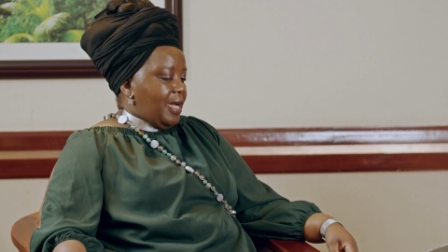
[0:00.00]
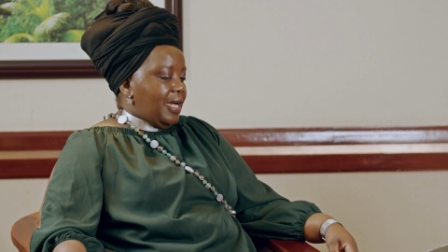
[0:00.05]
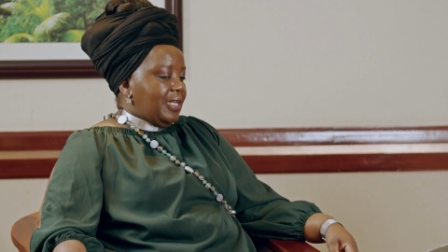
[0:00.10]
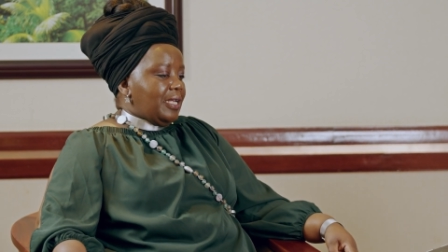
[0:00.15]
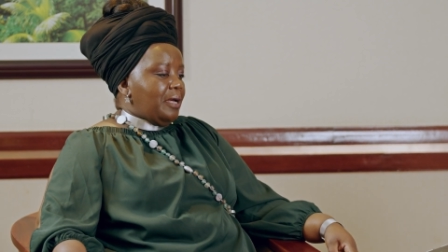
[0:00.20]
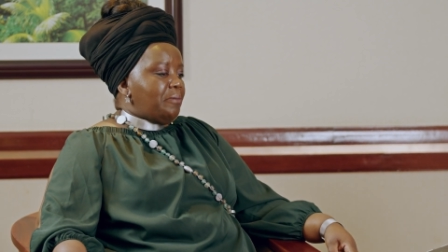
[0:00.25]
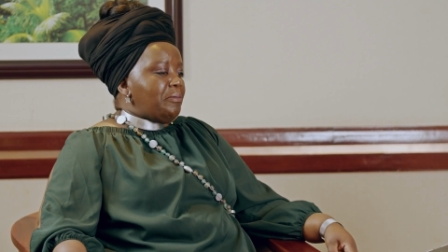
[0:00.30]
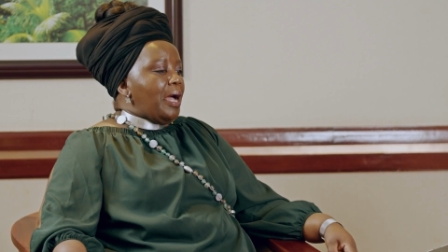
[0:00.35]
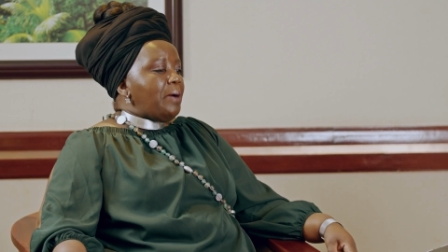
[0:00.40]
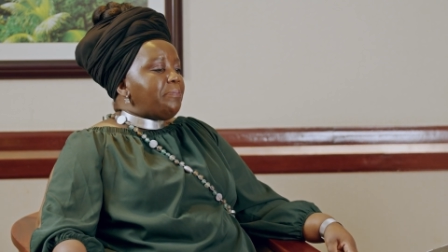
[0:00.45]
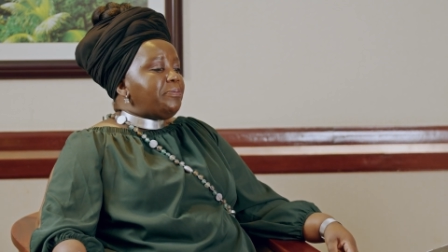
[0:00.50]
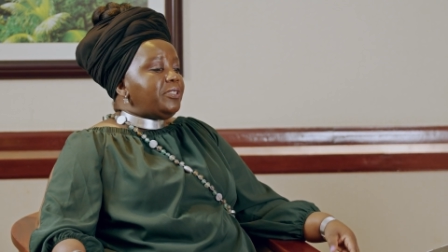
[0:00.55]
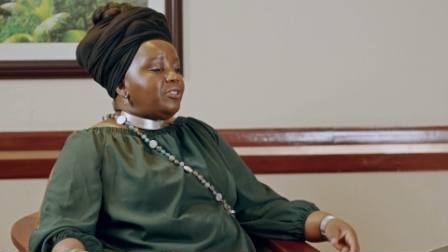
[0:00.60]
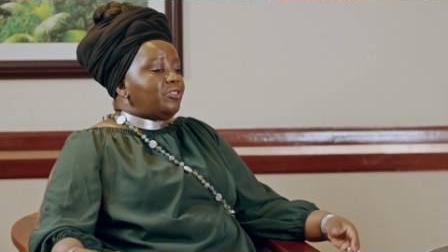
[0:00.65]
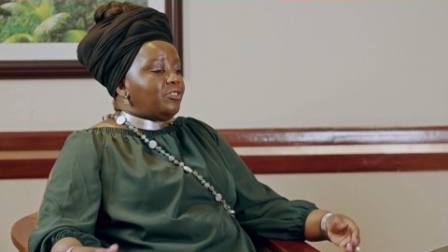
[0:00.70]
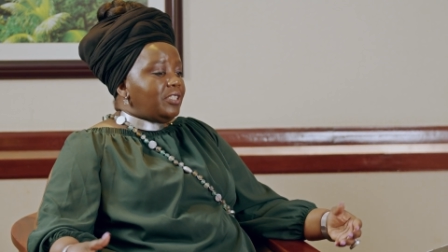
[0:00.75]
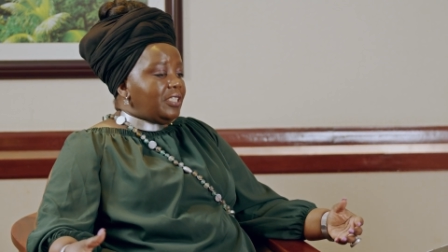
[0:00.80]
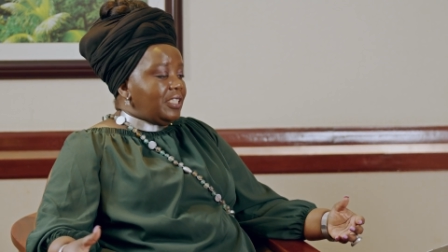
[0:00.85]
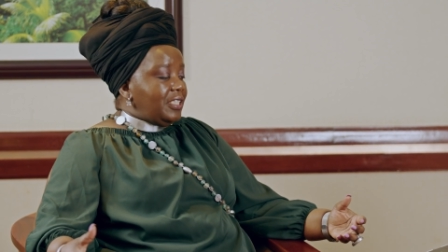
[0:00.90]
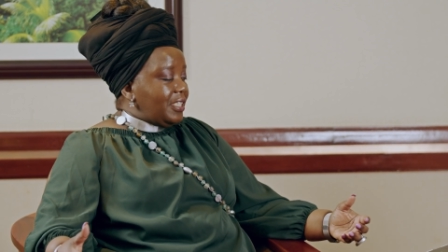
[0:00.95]
And I'm happy
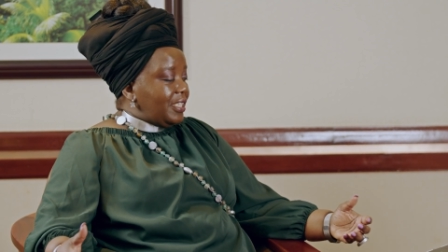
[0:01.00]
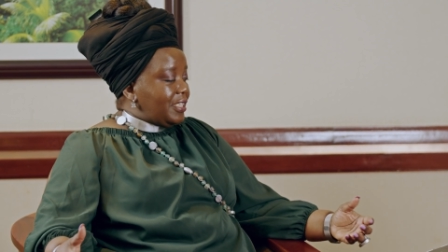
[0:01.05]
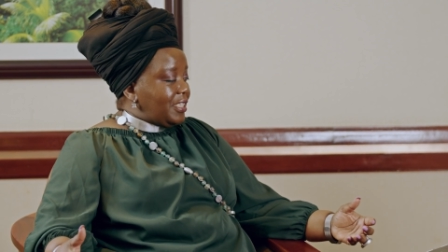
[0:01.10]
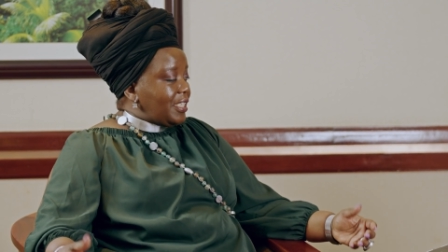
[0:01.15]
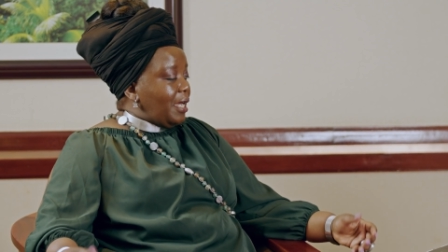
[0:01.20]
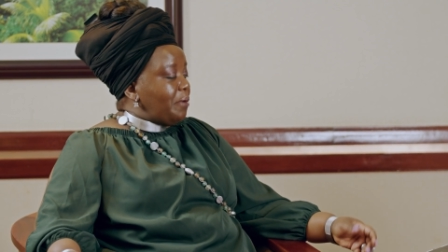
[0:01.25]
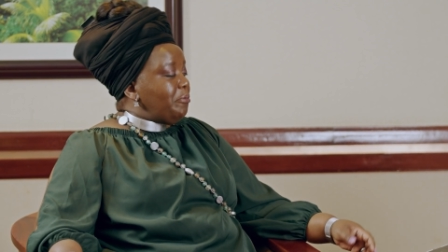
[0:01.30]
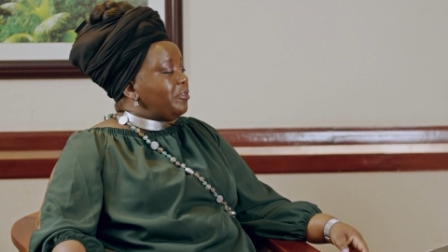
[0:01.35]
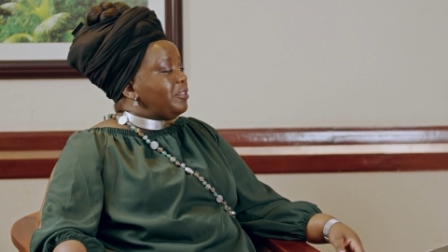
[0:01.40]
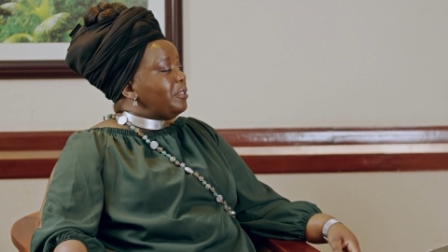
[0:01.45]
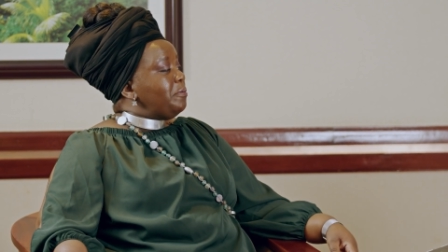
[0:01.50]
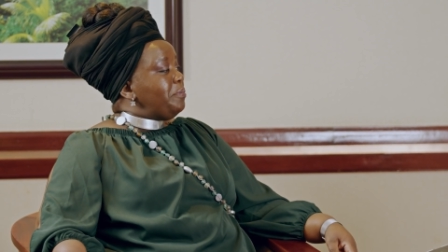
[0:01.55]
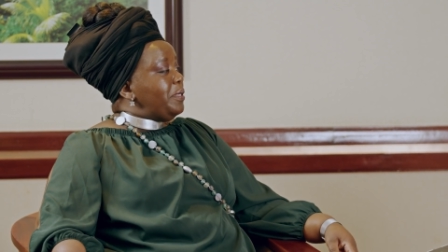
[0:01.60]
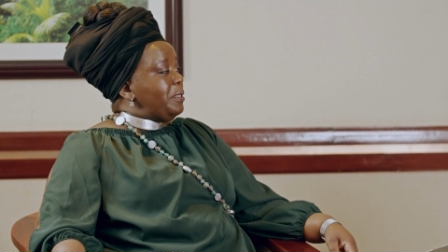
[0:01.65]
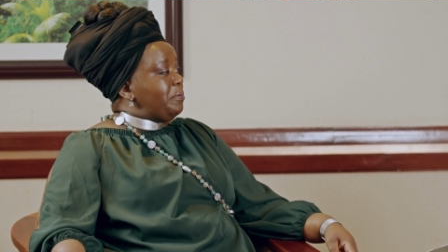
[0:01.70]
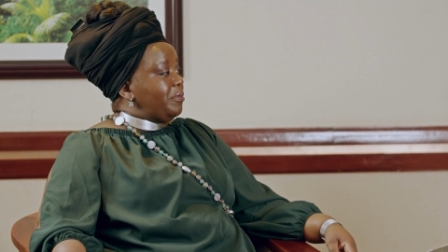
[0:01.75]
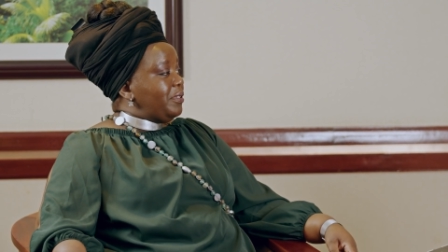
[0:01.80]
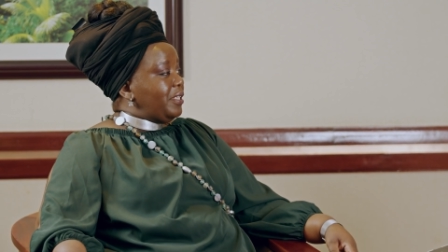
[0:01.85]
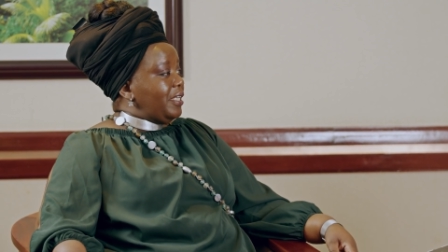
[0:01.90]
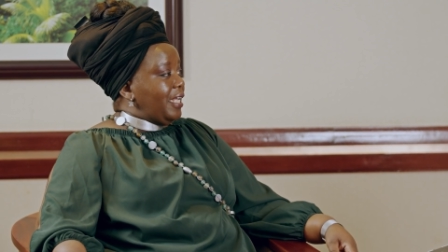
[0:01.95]
to see that some of the
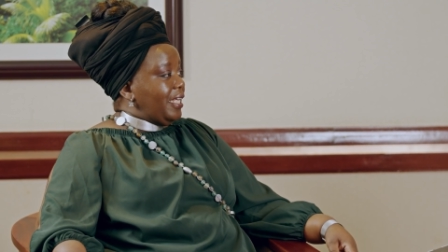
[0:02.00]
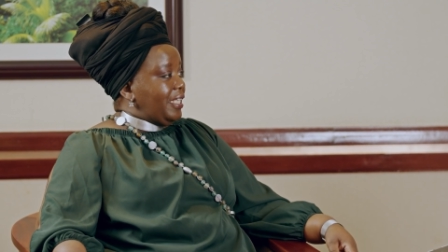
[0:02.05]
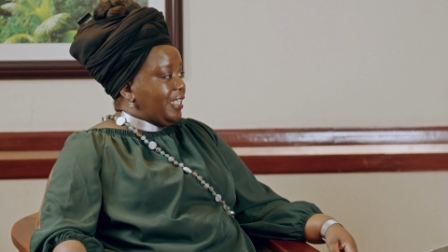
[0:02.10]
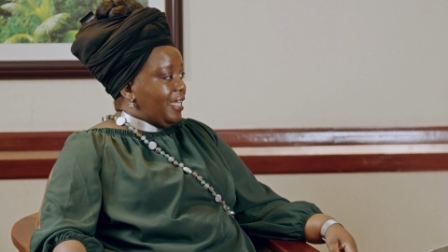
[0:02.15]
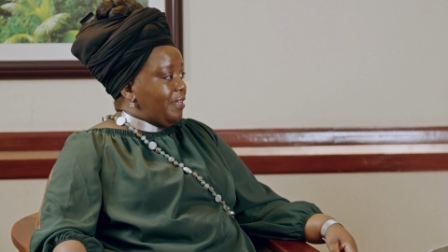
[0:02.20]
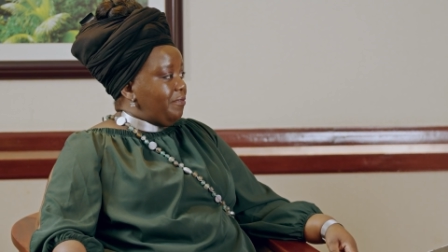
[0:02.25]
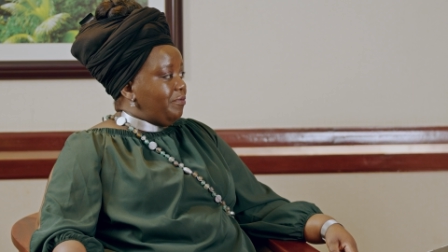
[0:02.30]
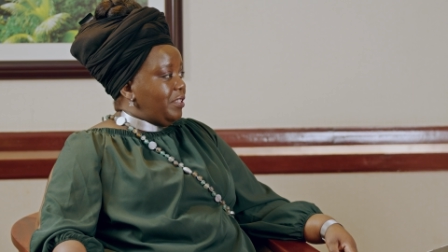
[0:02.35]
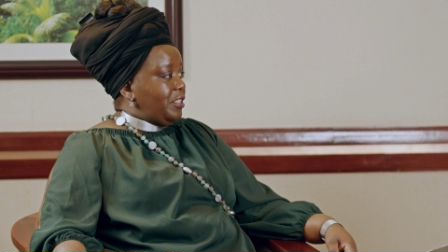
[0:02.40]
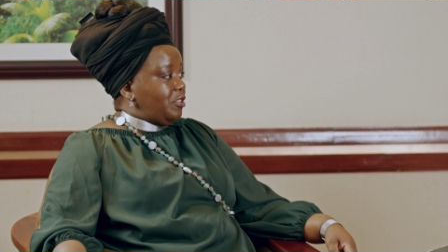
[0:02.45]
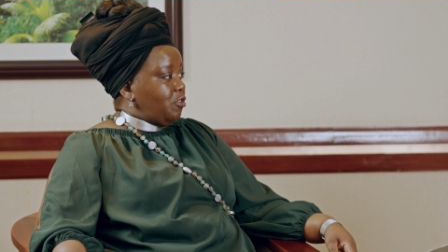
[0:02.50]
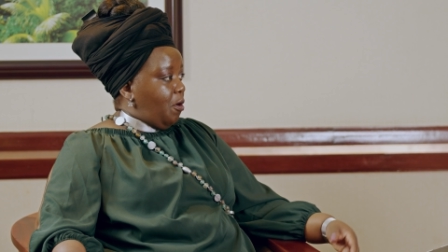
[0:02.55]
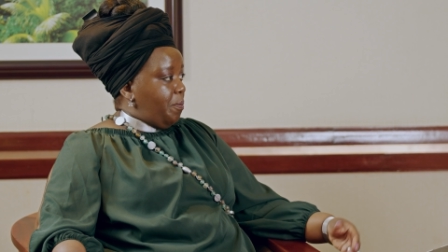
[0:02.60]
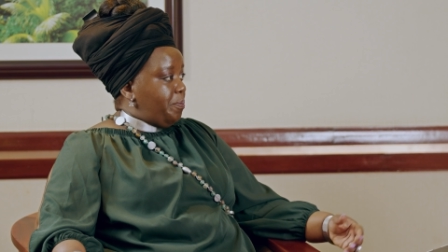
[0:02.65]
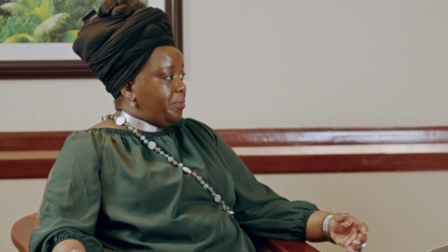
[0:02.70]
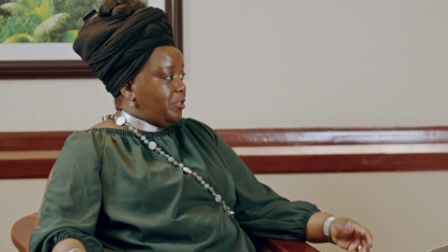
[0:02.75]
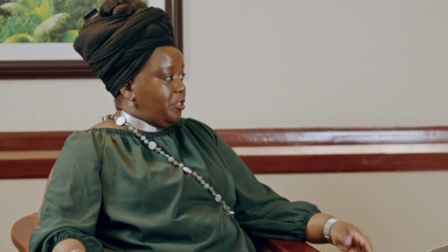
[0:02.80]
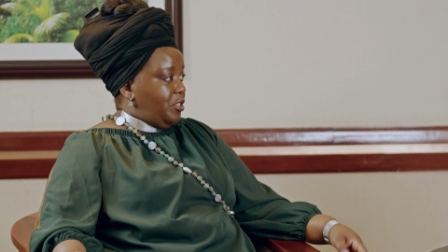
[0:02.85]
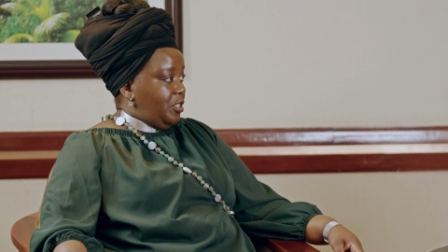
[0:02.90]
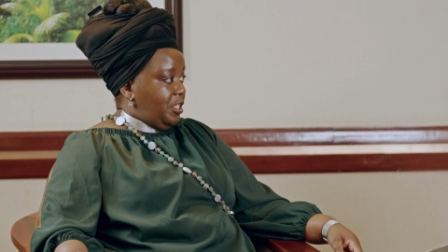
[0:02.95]
people that I gave this
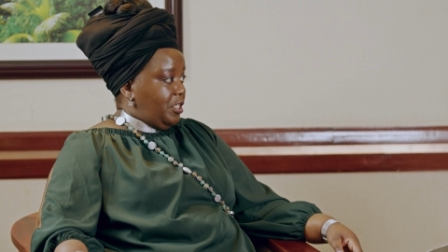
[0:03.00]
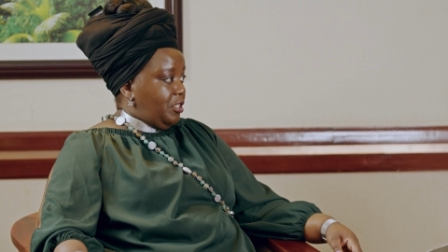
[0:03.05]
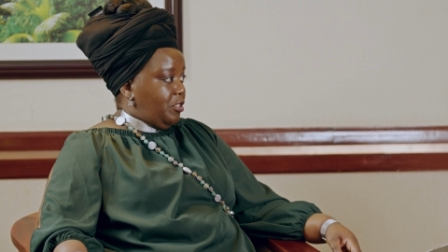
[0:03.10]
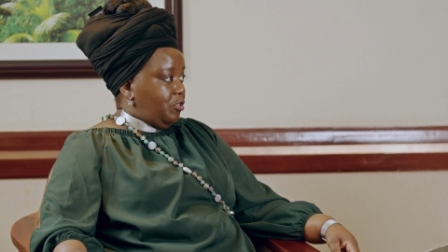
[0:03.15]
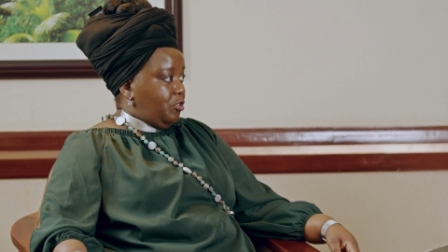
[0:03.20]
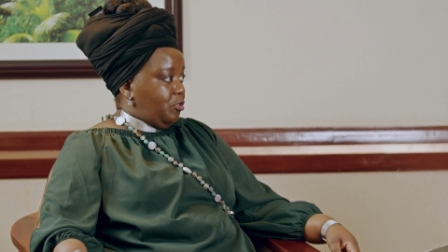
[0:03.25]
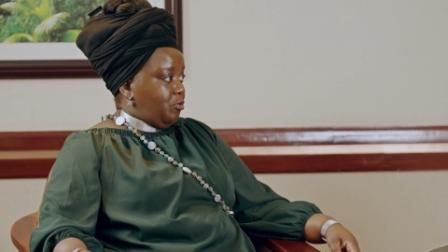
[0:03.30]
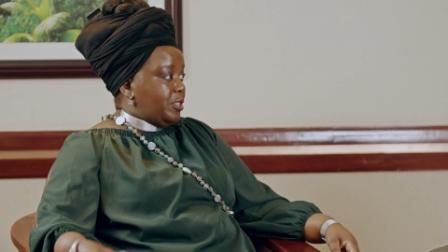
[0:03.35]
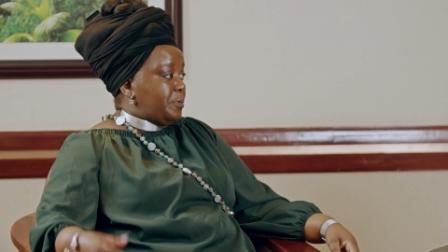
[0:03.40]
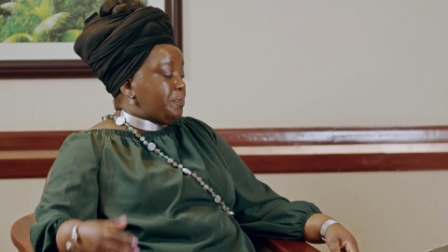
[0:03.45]
opportunity to,